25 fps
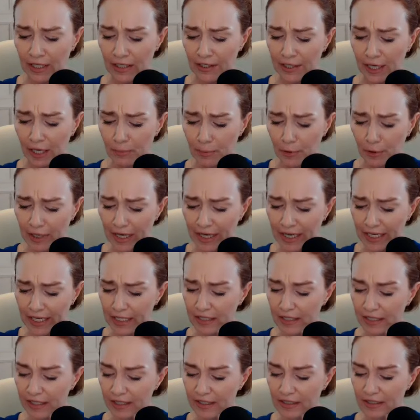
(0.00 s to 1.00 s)
Number
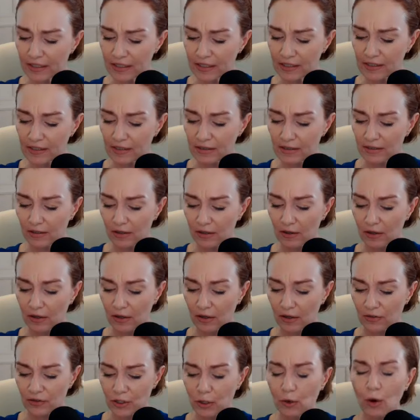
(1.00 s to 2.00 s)
eight is
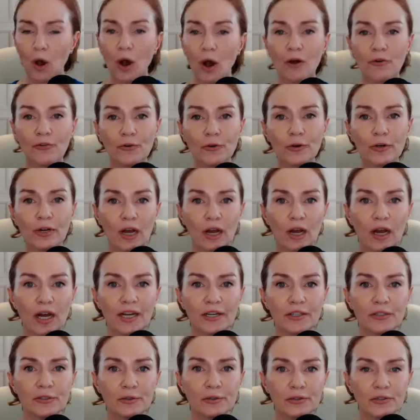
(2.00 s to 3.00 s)
to offer
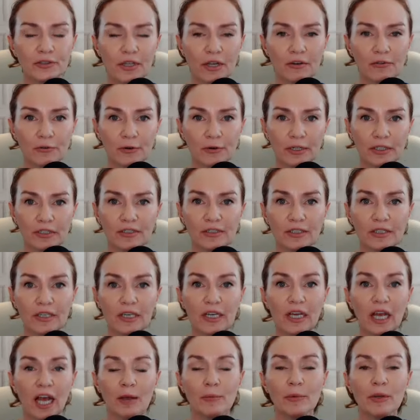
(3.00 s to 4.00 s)
God your sufferings.
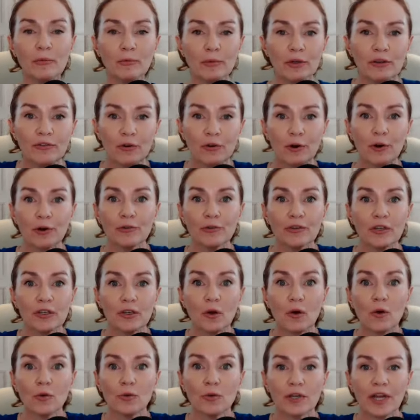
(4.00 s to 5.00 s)
I mean, we've heard
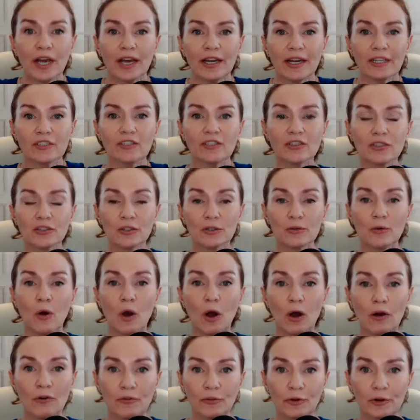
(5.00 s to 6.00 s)
the old adage to
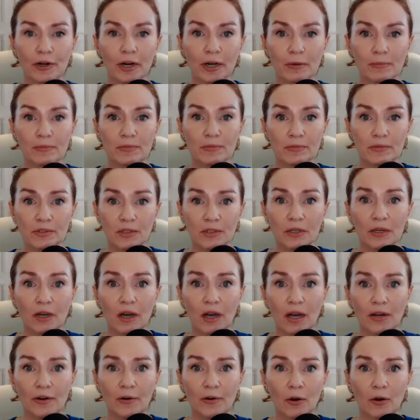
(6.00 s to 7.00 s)
offer it up to
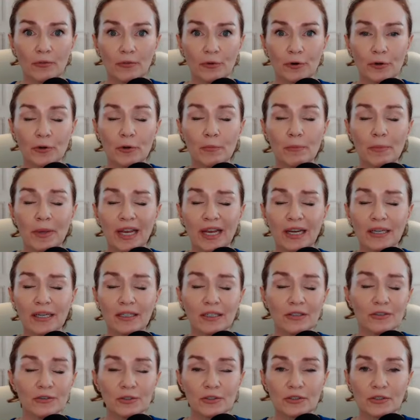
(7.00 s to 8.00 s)
God, offer your
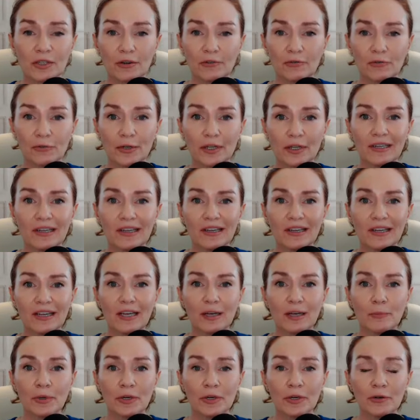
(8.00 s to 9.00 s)
pain and your suffering,
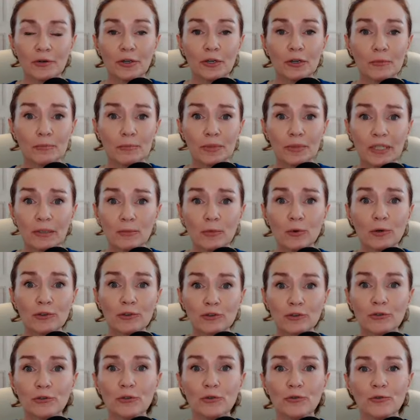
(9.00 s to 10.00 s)
but it couldn't be more
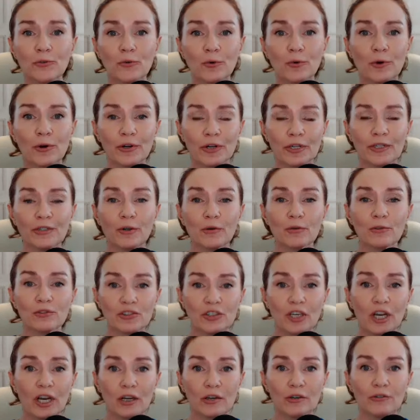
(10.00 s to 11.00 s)
true for an adult
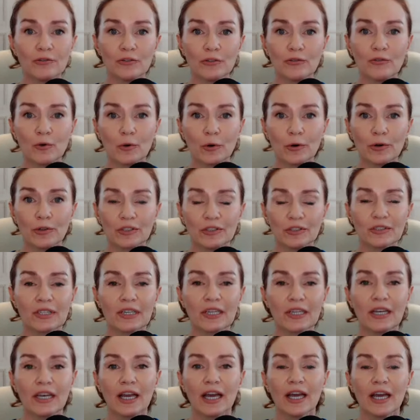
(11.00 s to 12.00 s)
child of divorce.
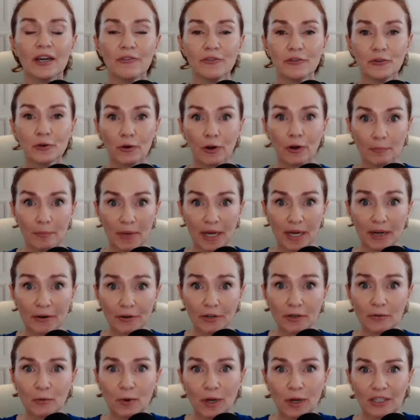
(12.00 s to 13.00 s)
And if you're a
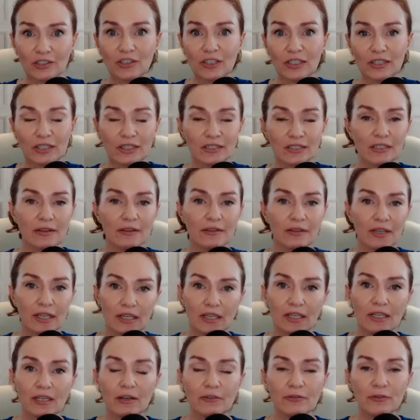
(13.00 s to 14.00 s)
parent watching this and
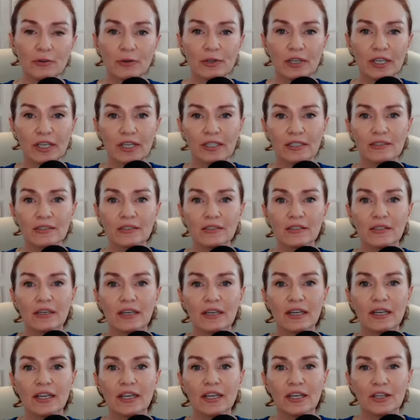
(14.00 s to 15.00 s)
thinking of your kids,
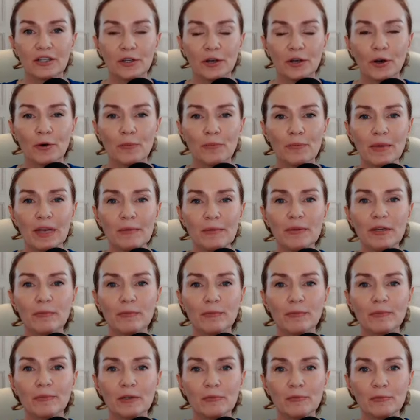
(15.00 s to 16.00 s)
you know,
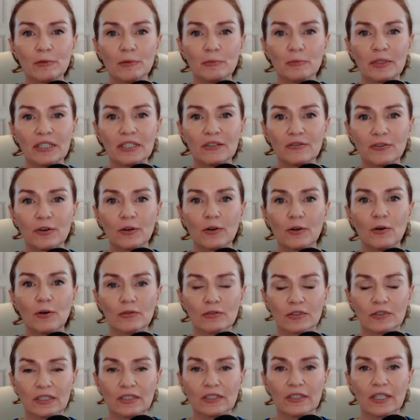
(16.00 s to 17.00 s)
maybe it would be
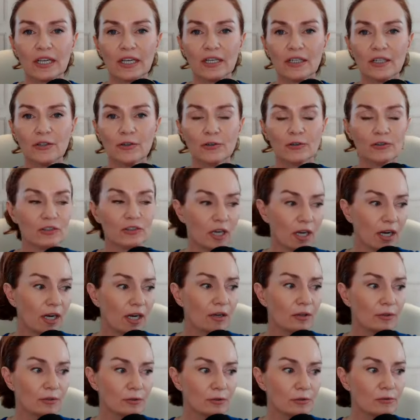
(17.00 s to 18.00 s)
difficult to say to your
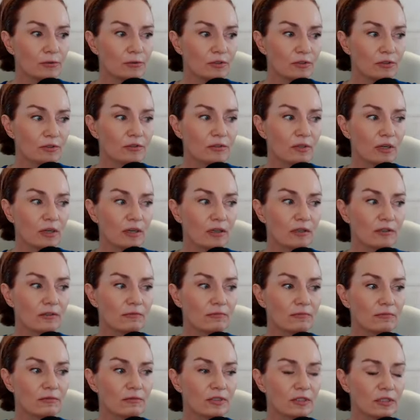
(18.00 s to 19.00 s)
child who's
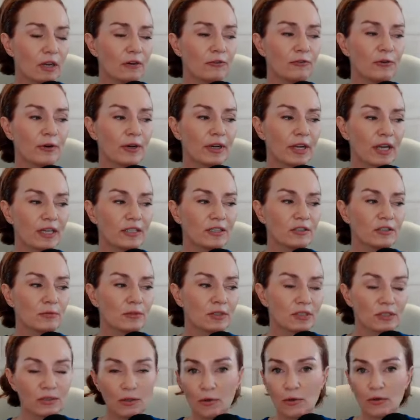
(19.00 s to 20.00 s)
suffering as a
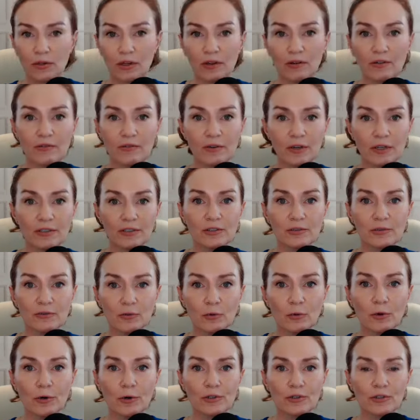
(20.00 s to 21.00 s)
result of a
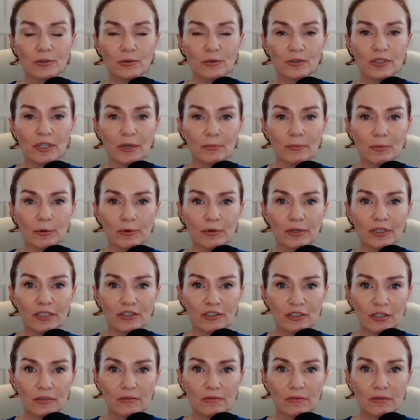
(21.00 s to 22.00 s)
divorce or
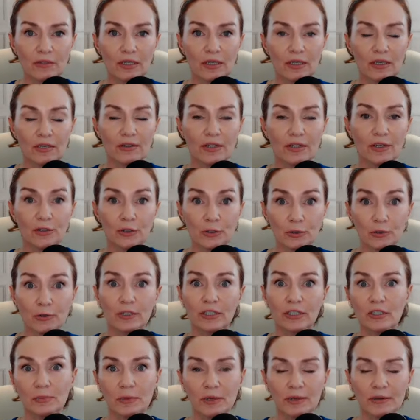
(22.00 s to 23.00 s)
separation that you're
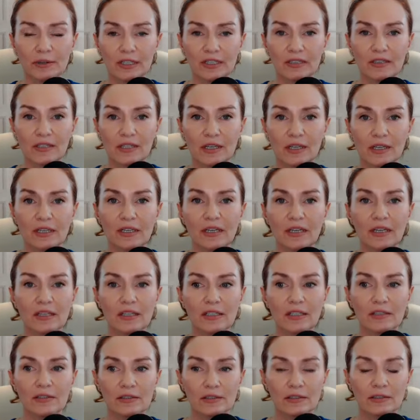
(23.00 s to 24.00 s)
experiencing,
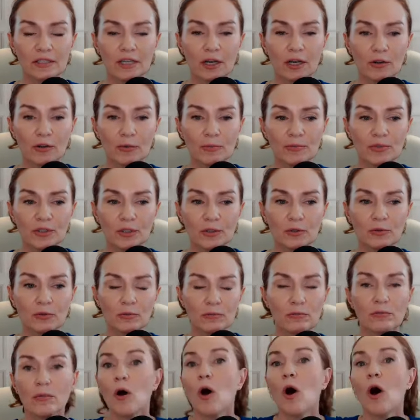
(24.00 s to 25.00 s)
to tell them to
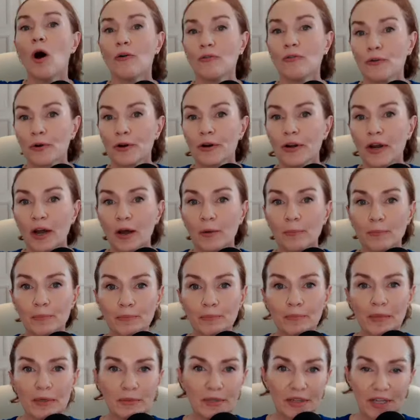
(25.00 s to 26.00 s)
offer it up.
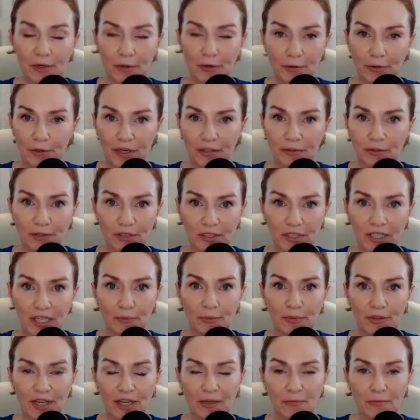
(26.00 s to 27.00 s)
Maybe they don't
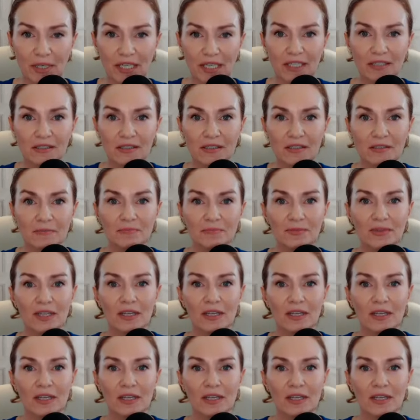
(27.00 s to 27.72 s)
understand what that means.